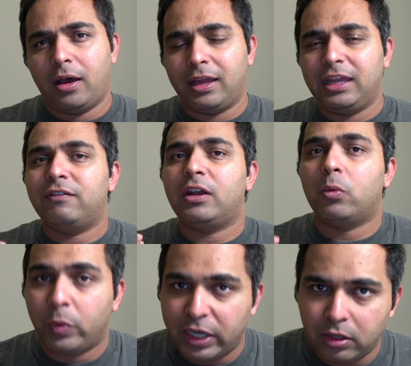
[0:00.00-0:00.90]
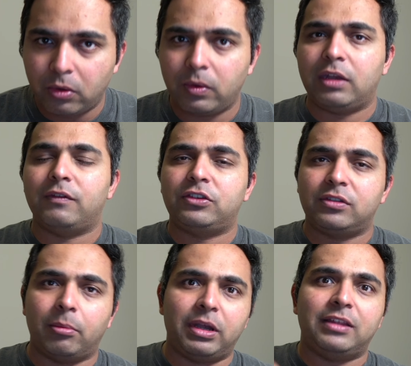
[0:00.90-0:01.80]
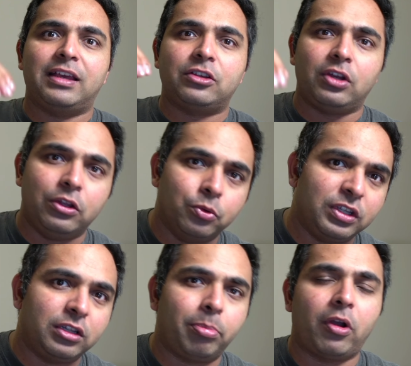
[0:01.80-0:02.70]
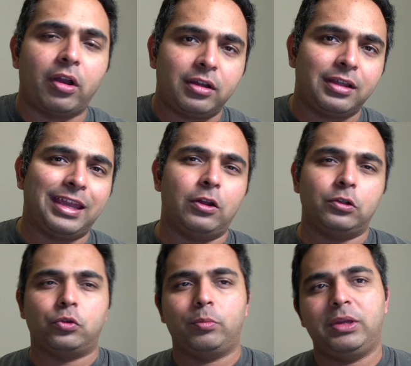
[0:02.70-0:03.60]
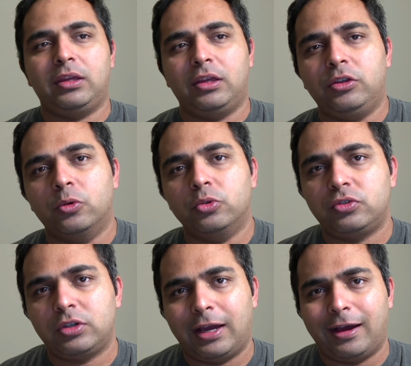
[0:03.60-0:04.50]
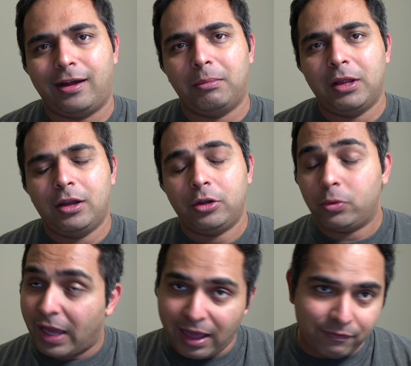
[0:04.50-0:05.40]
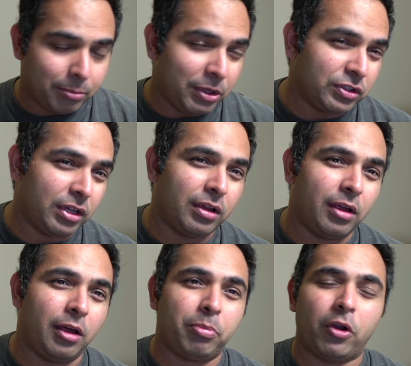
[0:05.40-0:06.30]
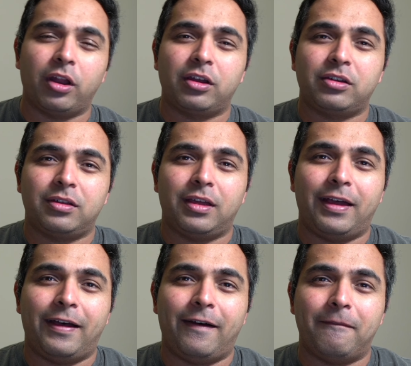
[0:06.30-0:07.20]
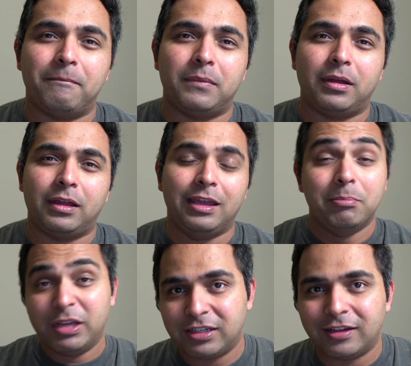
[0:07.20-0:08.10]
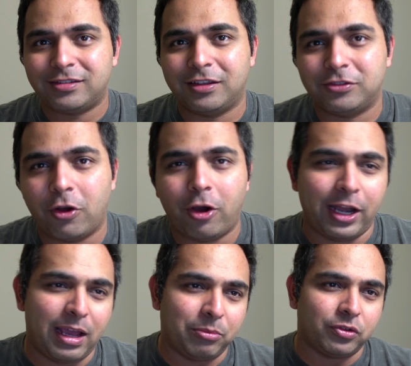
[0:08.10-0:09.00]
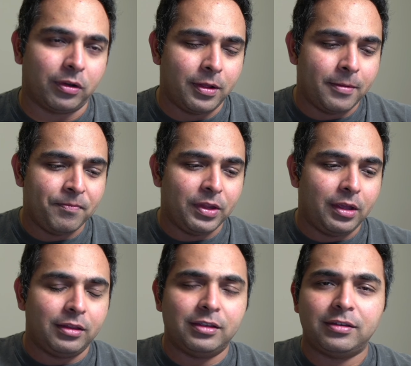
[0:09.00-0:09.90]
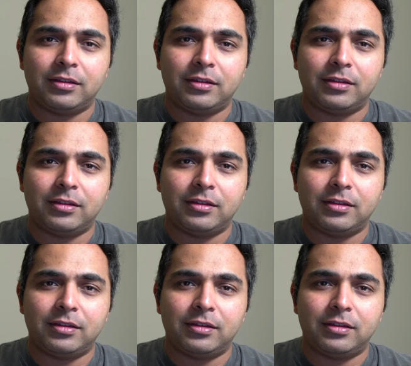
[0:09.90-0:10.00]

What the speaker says: Even a video in which somebody is actually using the product can also be used to have amazing product image listings on Amazon. The